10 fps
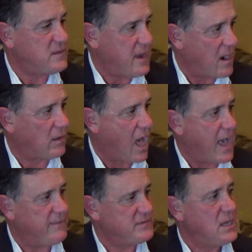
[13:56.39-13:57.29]
in their
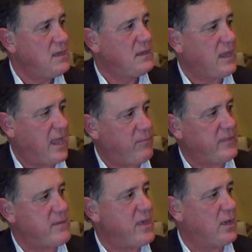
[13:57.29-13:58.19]
lives,
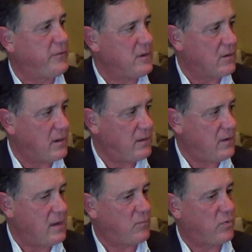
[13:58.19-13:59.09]
keeping them healthier and